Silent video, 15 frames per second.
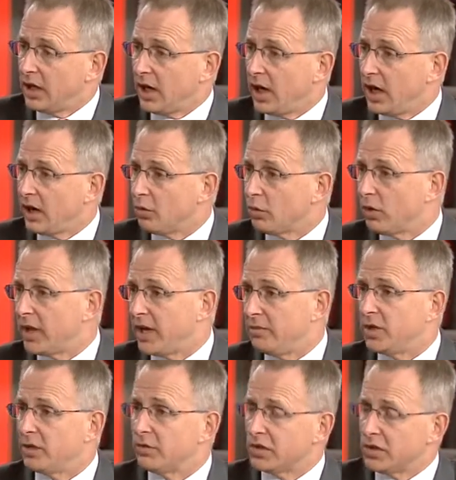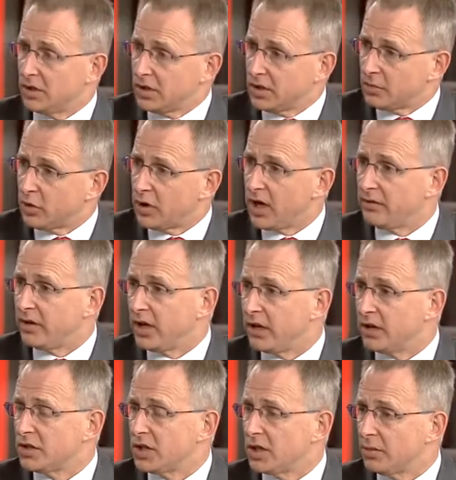will then be returned to private
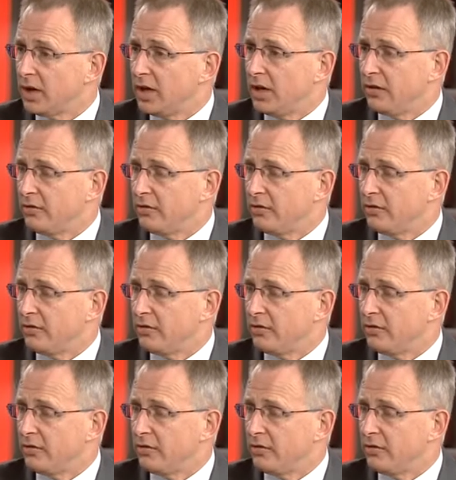ownership.